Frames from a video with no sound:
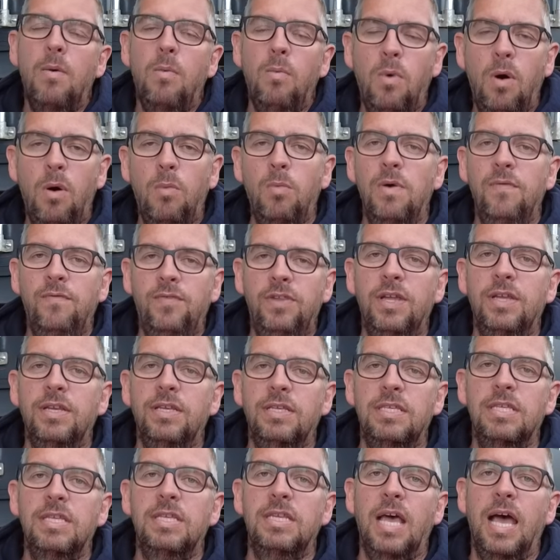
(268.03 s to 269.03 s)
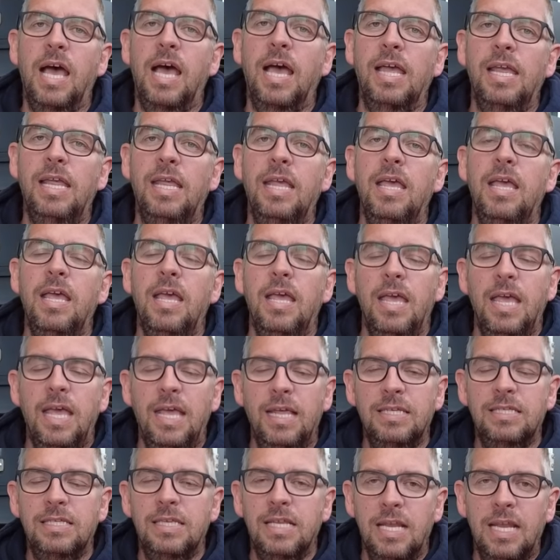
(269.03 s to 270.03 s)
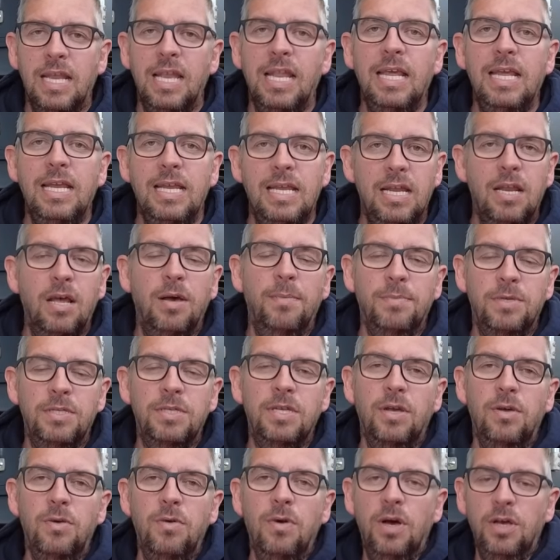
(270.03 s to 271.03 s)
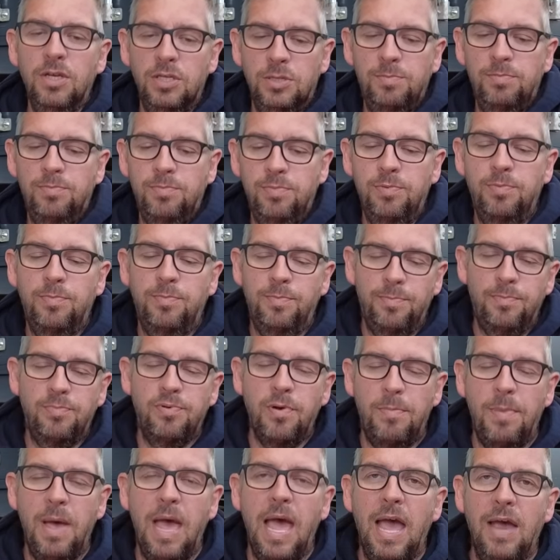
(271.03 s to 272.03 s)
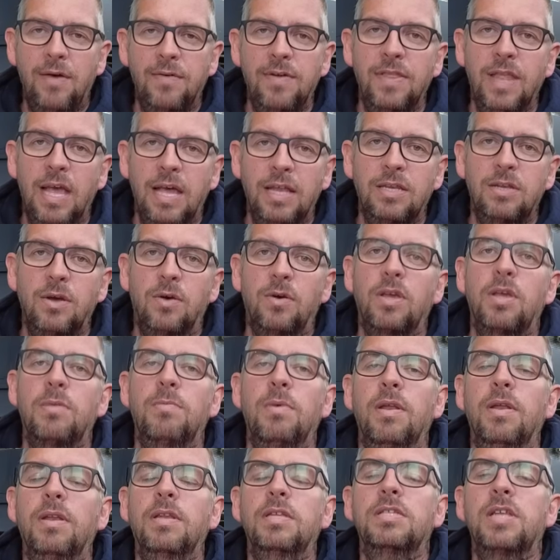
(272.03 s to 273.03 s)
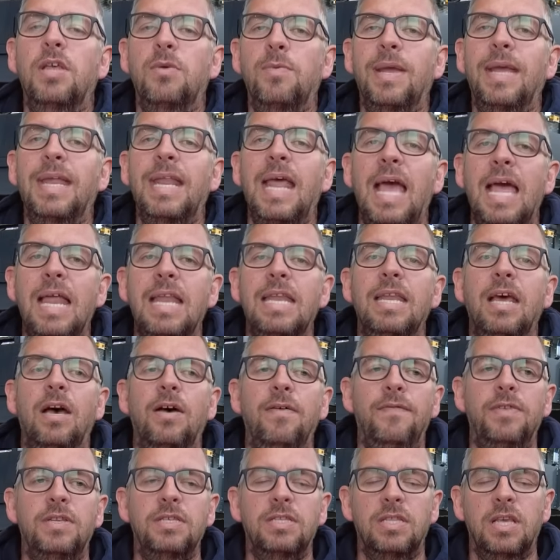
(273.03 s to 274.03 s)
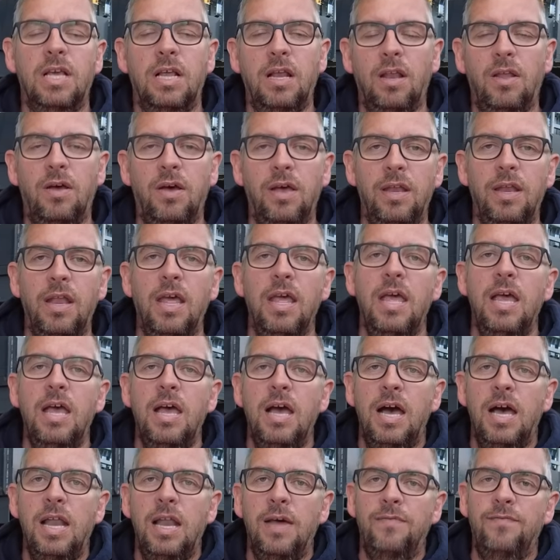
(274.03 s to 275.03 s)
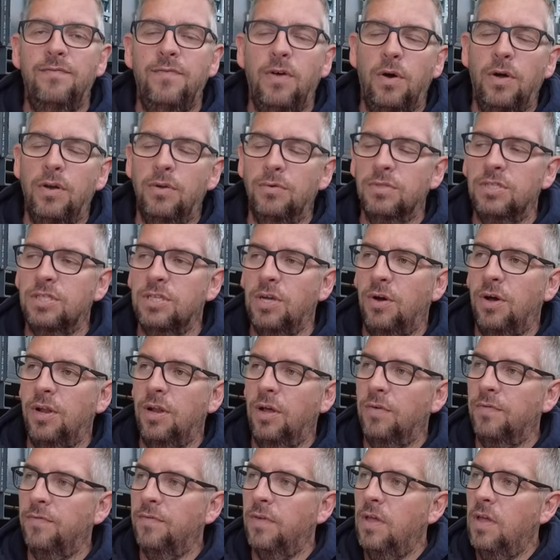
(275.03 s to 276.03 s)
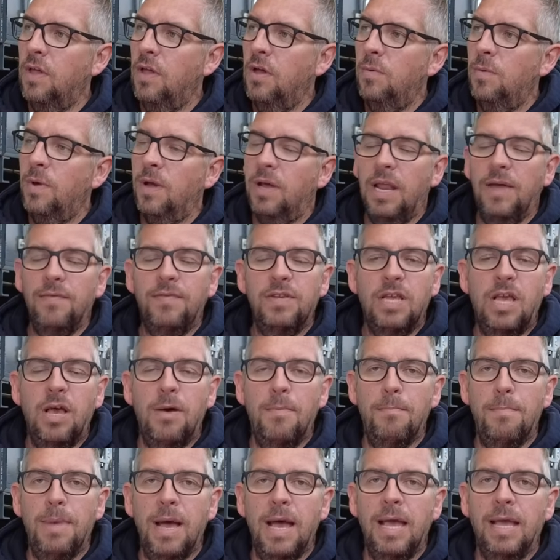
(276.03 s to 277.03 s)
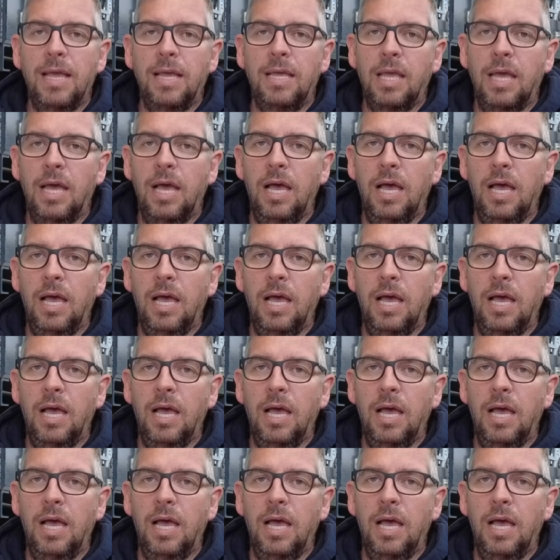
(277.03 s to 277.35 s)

what we've done today is leading up to us preparing that document so that we can hand it over to the client and have final sign-off. We're going to have to come back